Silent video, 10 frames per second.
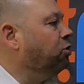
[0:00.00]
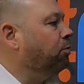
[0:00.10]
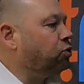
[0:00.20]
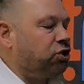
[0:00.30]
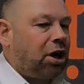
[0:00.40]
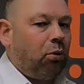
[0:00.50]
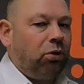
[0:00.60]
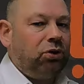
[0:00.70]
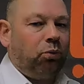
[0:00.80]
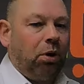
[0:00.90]
You must show
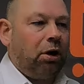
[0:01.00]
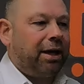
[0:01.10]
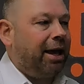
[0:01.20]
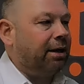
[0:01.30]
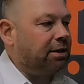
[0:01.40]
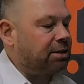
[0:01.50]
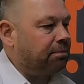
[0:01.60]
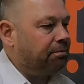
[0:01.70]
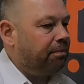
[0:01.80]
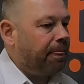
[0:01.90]
all your
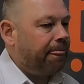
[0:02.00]
workings.